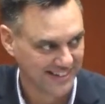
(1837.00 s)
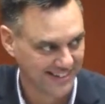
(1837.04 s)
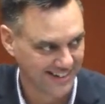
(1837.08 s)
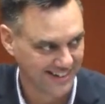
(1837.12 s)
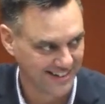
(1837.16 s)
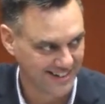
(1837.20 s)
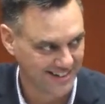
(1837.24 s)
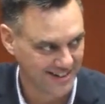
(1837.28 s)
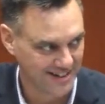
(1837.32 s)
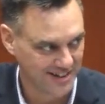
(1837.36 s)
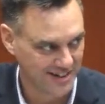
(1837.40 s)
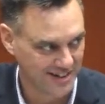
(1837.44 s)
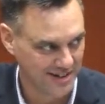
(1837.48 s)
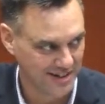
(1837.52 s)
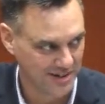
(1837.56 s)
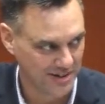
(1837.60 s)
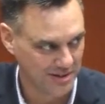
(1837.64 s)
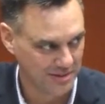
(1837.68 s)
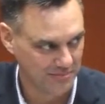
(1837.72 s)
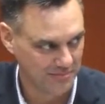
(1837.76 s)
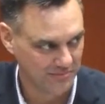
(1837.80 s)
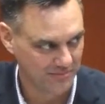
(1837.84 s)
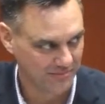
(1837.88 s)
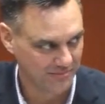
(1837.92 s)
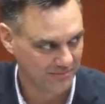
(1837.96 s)

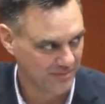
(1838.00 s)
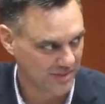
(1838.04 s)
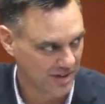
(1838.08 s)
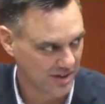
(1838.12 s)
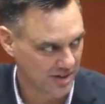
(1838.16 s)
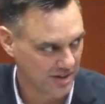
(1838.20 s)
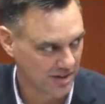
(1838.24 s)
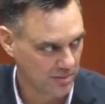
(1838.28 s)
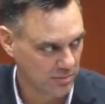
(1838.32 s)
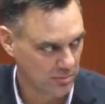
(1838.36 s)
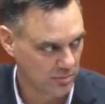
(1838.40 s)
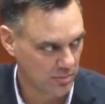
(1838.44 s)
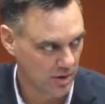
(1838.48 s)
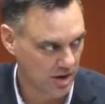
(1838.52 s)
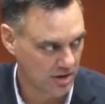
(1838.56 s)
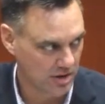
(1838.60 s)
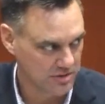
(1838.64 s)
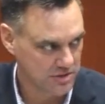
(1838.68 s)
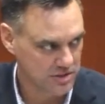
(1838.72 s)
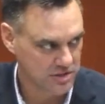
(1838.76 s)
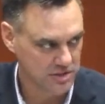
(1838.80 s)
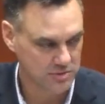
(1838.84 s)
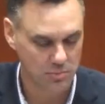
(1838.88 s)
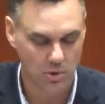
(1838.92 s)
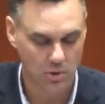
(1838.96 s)
A
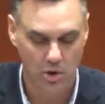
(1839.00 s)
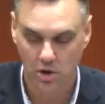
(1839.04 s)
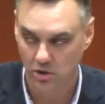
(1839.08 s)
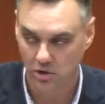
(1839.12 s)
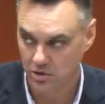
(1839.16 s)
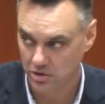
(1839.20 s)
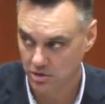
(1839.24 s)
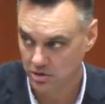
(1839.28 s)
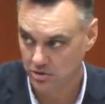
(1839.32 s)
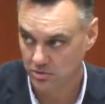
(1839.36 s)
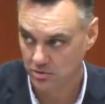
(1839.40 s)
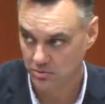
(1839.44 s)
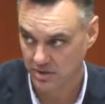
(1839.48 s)
smaller